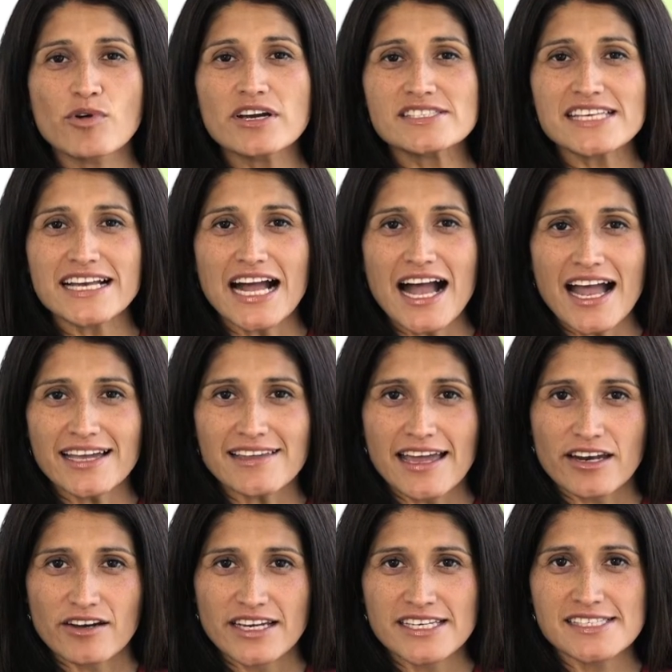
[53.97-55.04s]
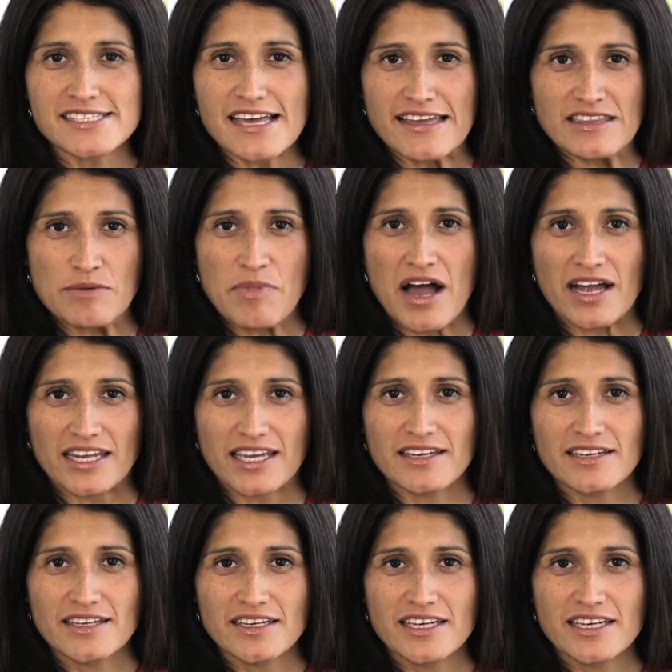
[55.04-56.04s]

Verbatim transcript: works like a highlighter inside the body.